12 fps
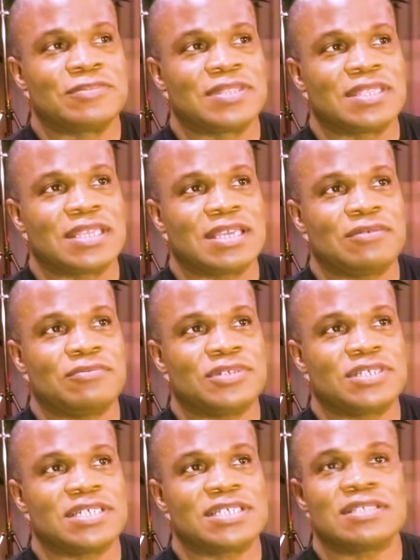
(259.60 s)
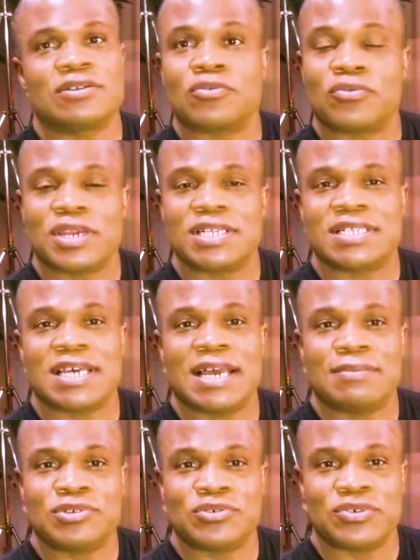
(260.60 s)
it was just a great
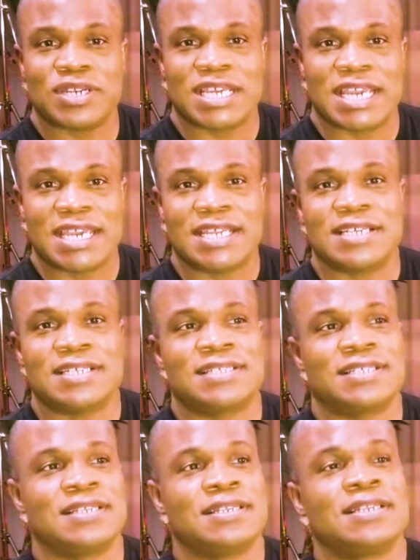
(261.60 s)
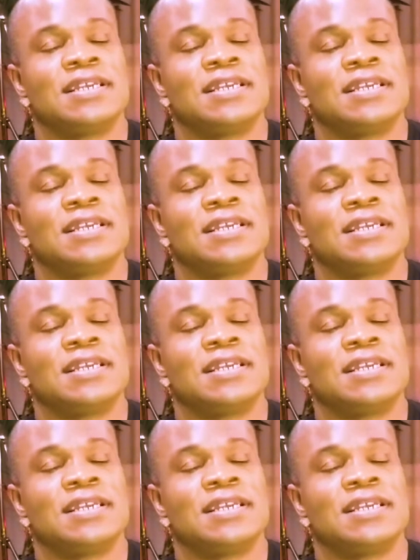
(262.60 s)
time during the 80s. And